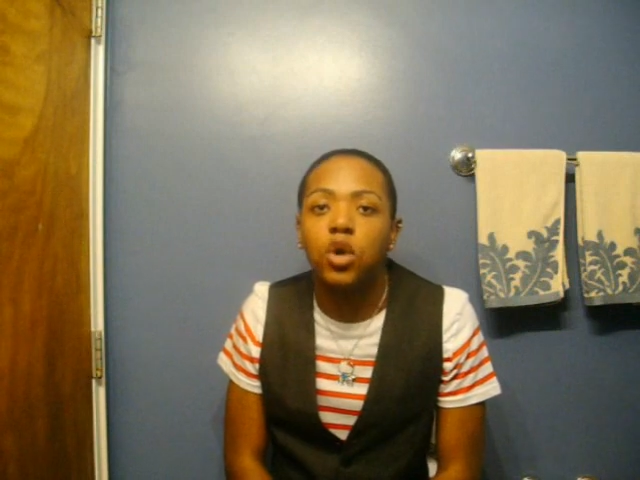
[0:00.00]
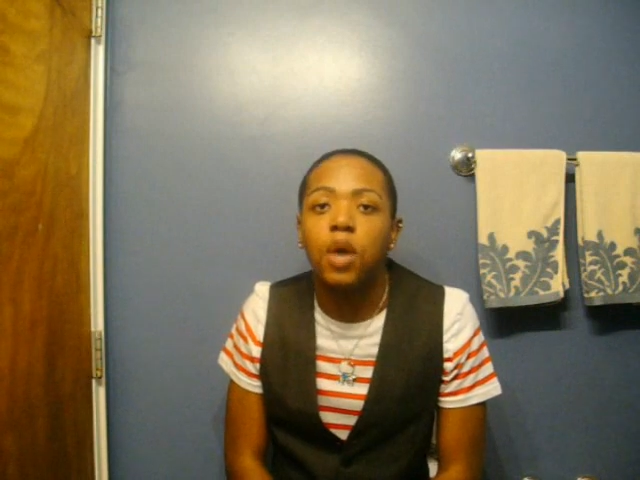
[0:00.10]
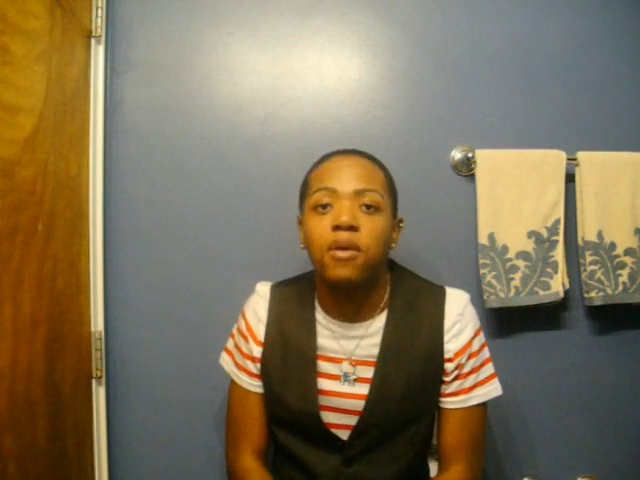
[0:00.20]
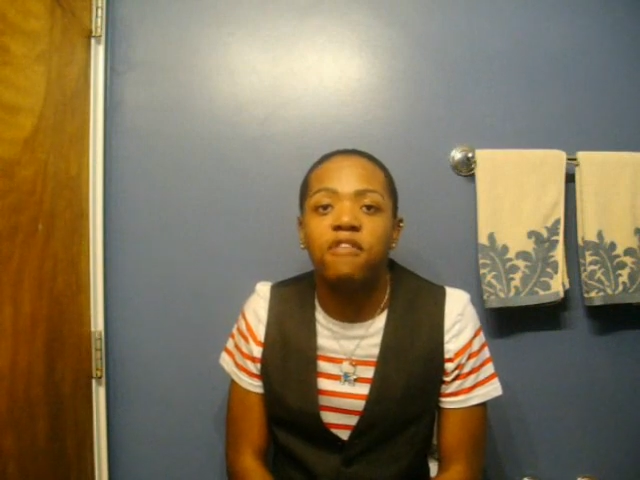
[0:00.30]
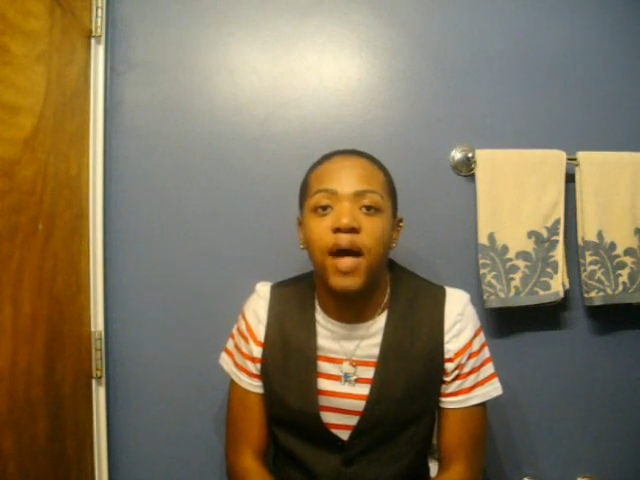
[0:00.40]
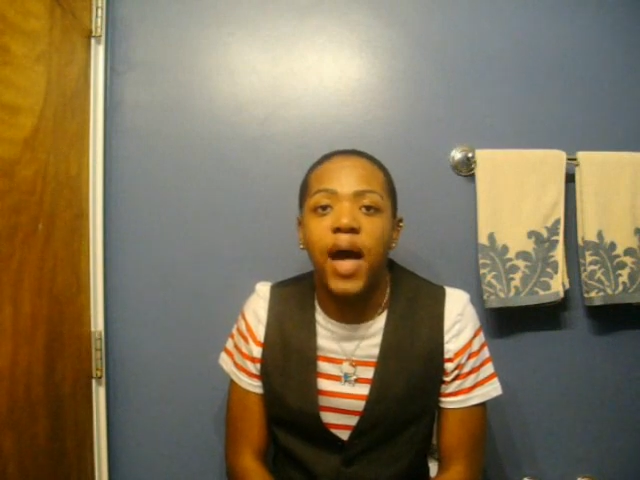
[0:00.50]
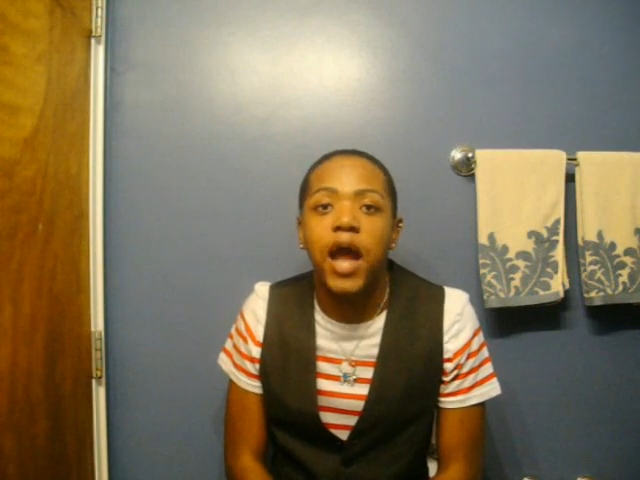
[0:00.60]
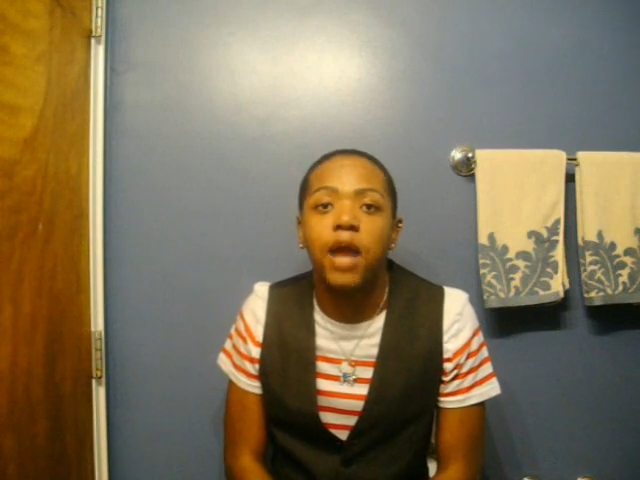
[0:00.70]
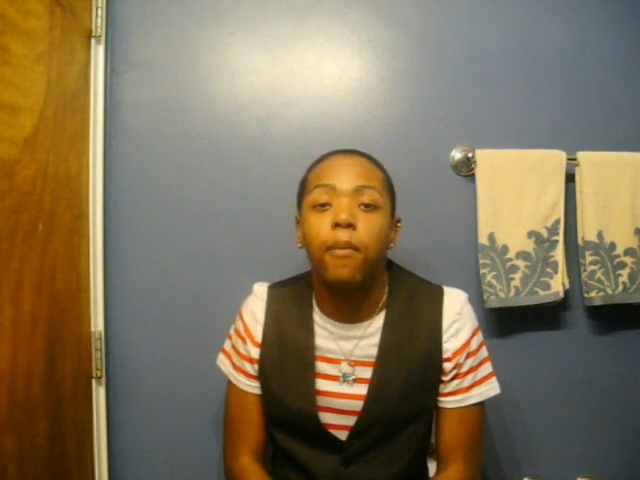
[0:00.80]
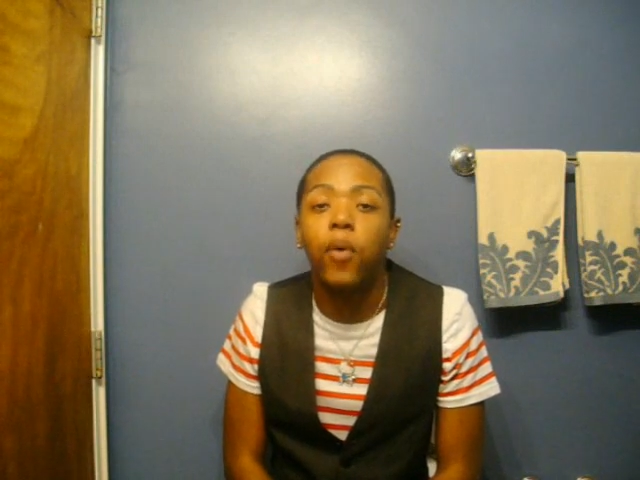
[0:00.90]
or
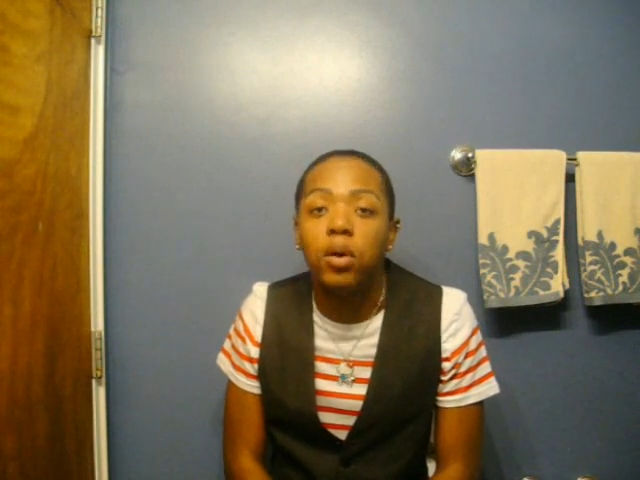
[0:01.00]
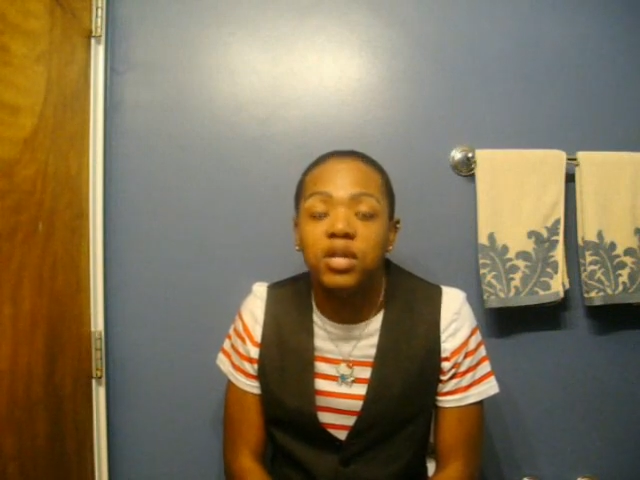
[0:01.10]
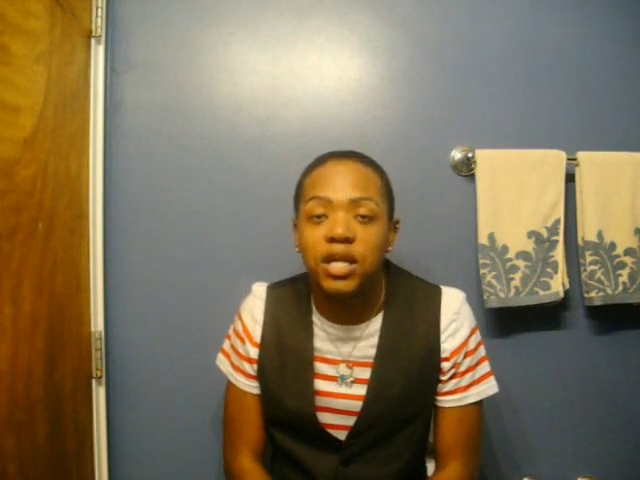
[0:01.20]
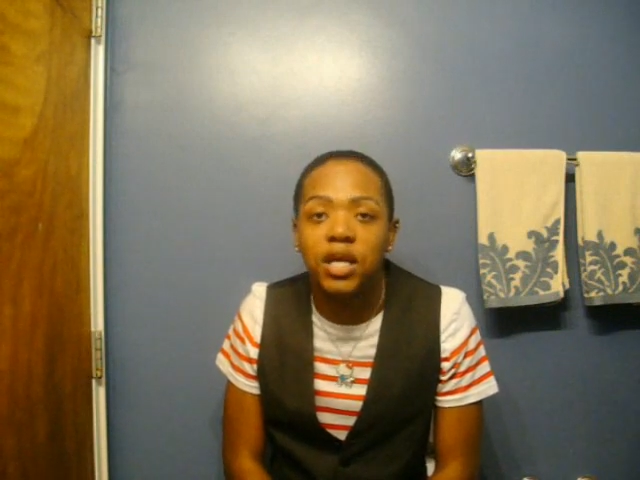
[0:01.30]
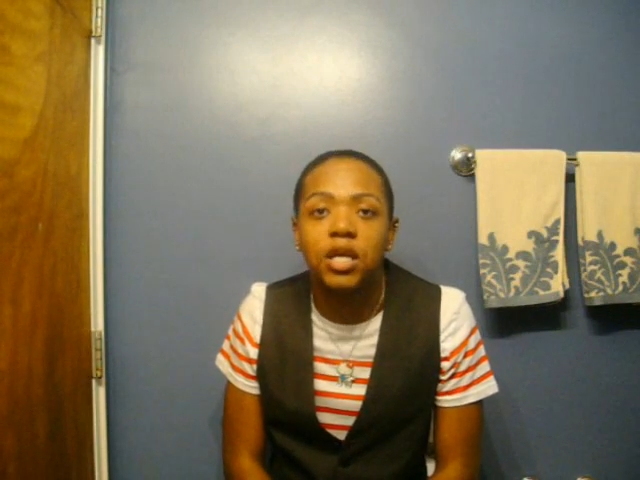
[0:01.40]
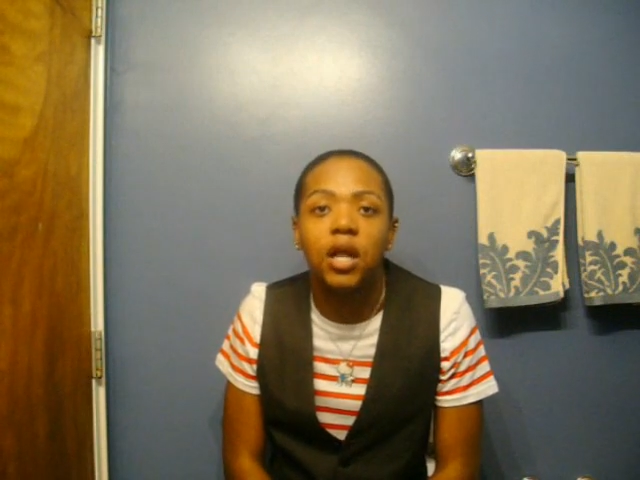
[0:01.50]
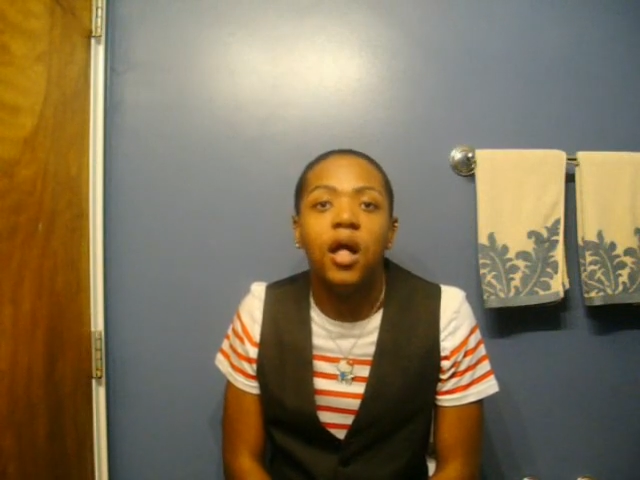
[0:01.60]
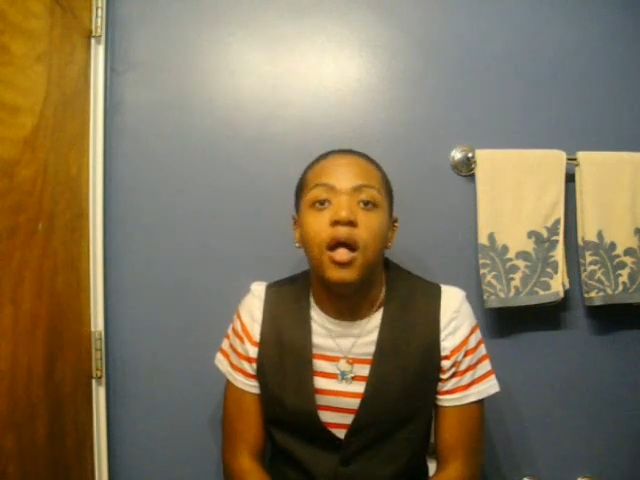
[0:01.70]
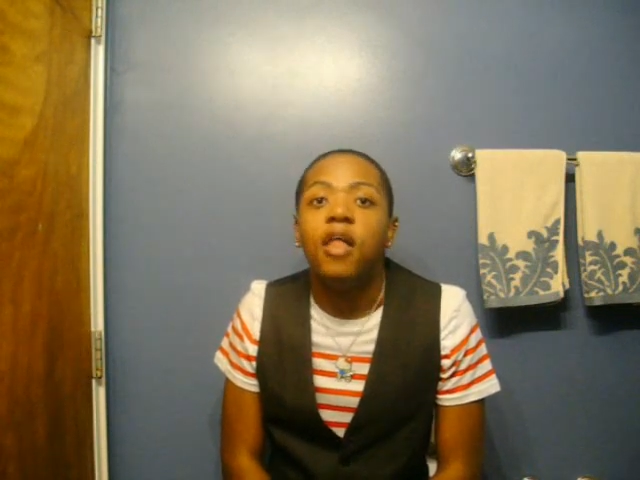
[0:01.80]
provide protein.